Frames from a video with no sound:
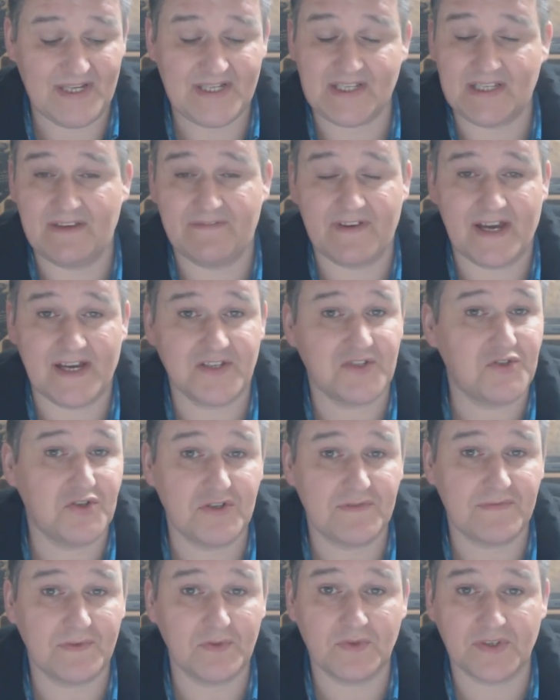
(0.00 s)
basically if it has
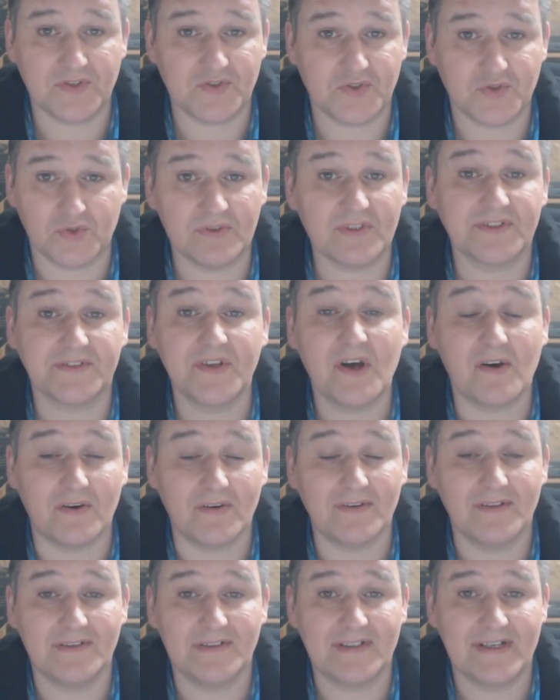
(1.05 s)
juice flow control or
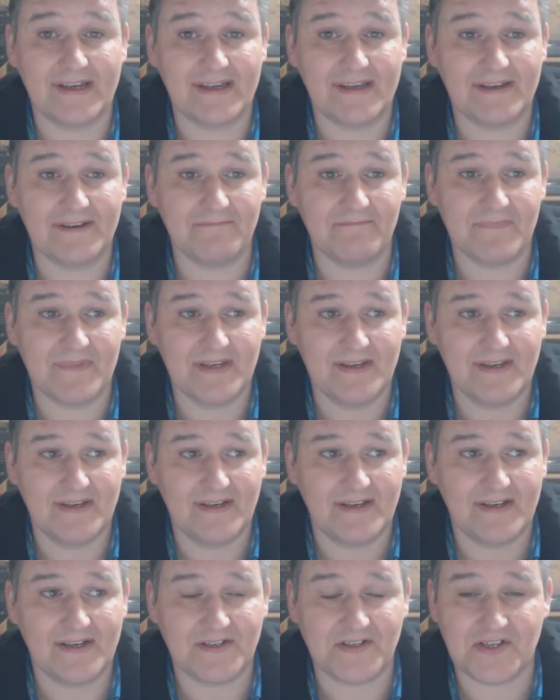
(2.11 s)
not.
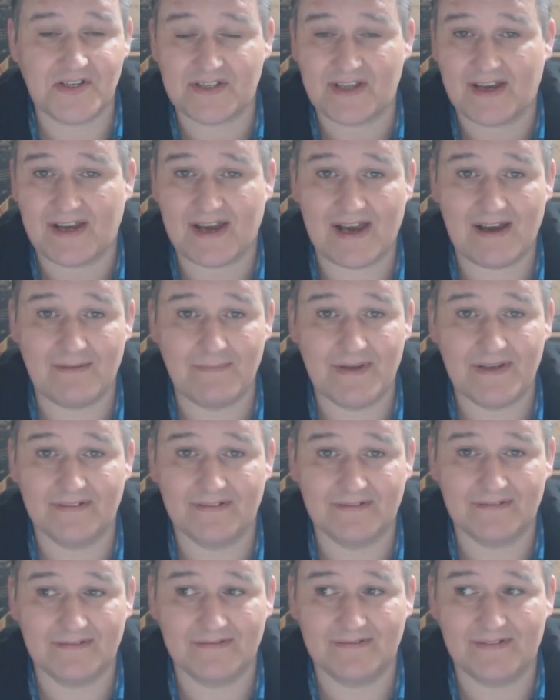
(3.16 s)
It's just a
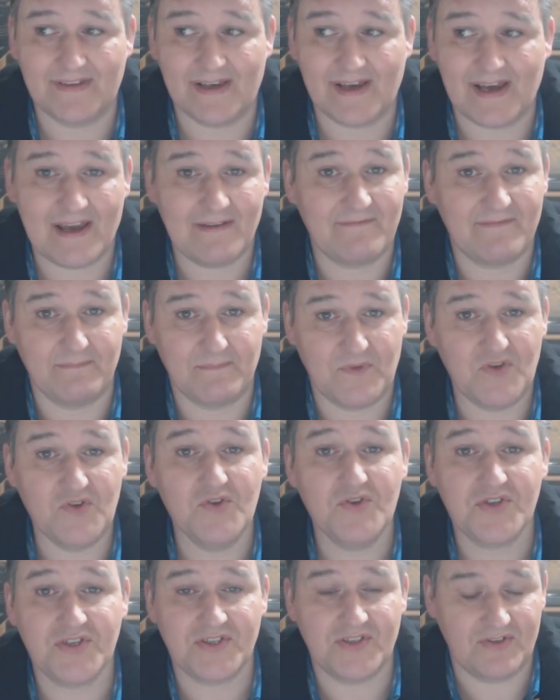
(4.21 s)
habit that I've
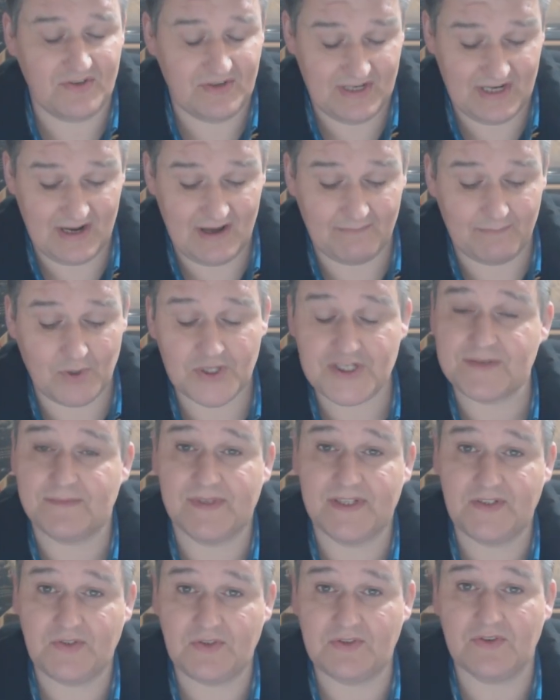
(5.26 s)
used to and I
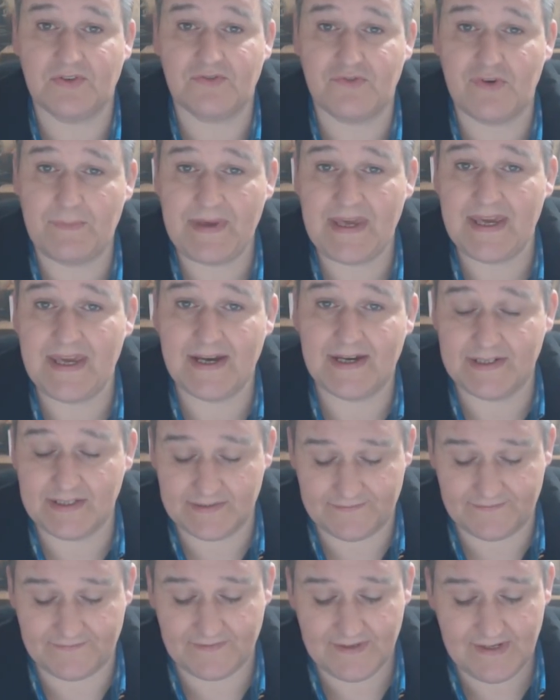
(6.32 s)
possibly do not repeat
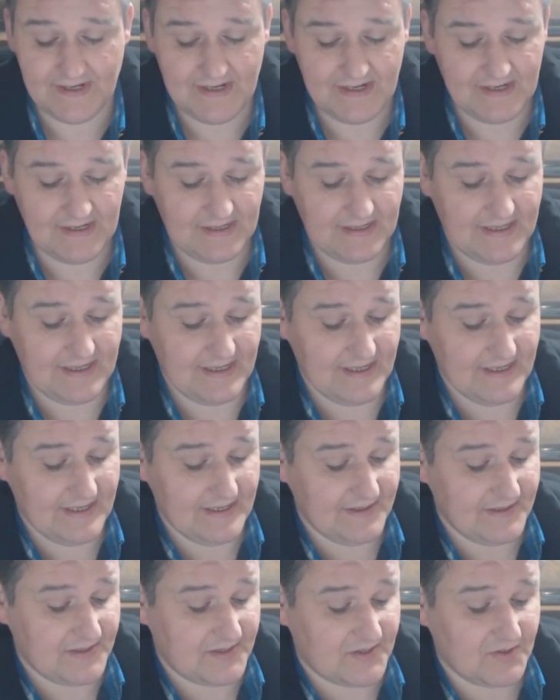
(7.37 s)
enough.
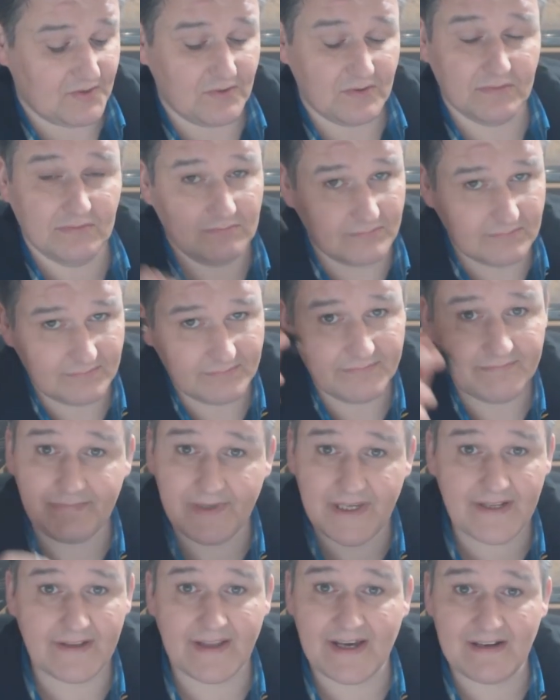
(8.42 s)
So
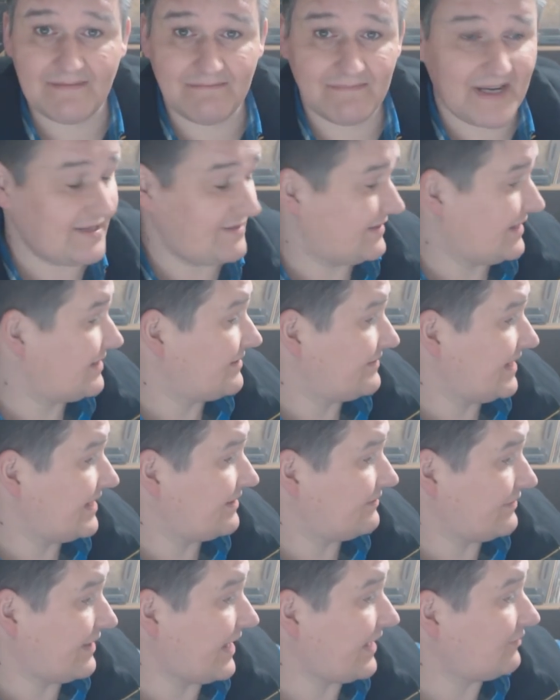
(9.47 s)
bear that in mind.
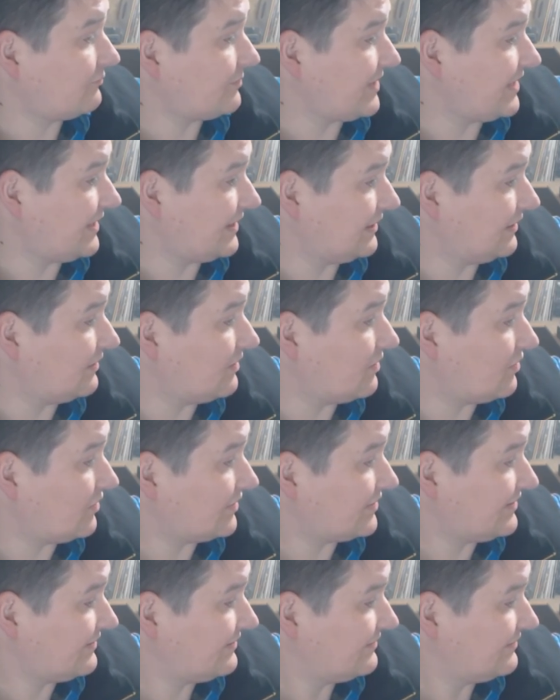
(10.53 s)
That'll help you a
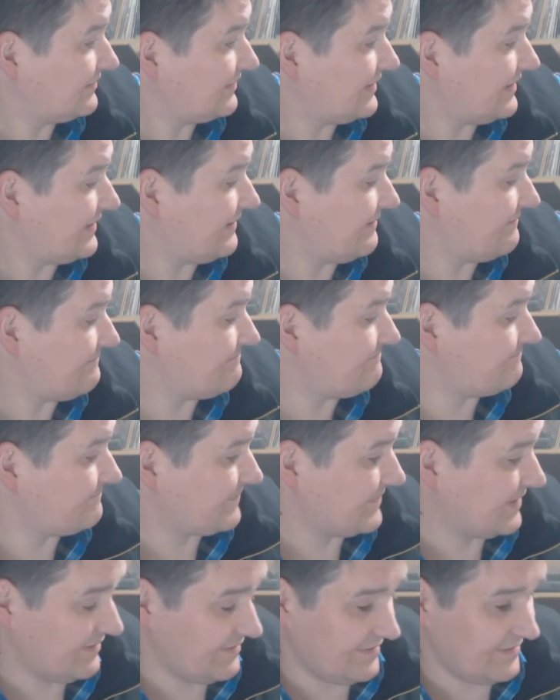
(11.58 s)
lot. Do
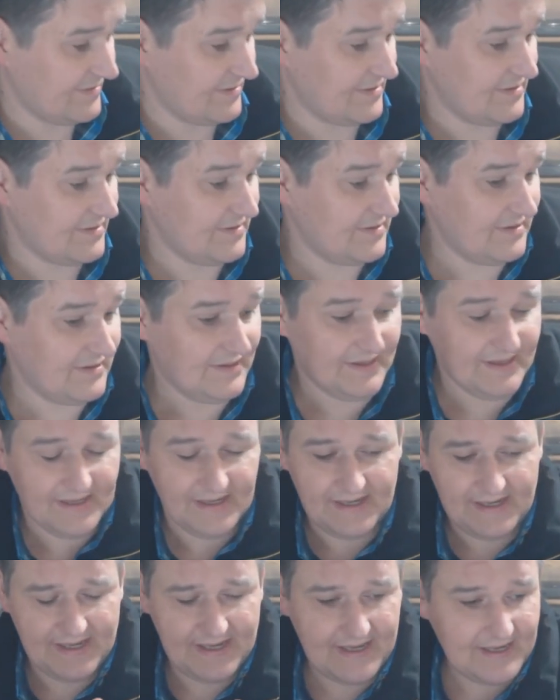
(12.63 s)

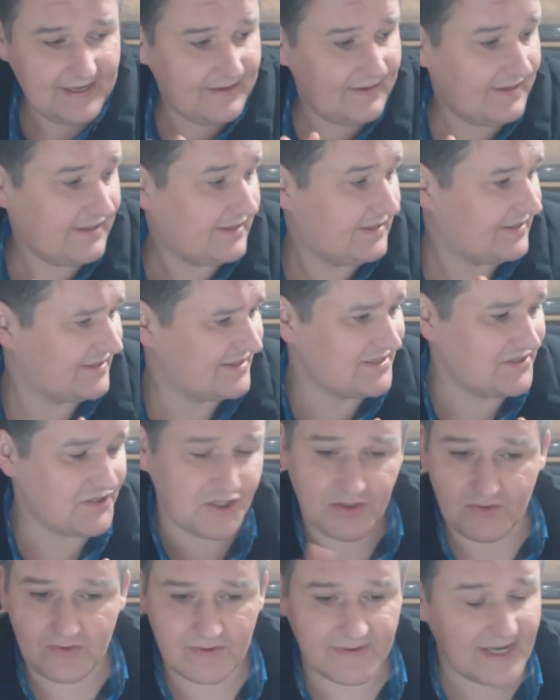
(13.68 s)
you
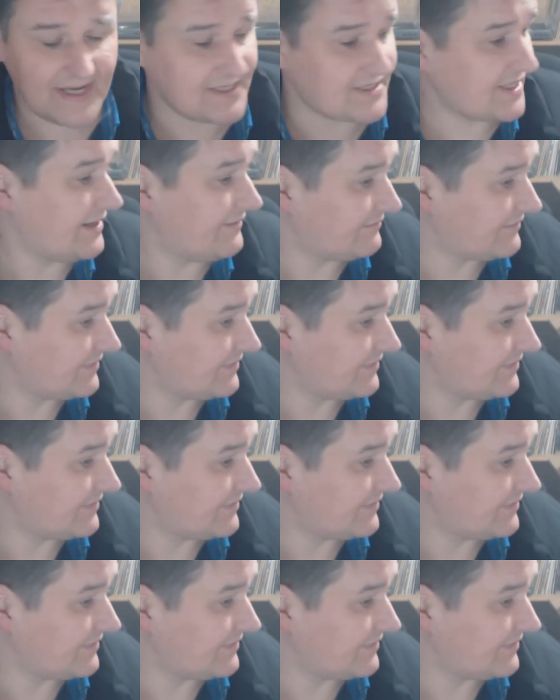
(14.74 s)
know, that's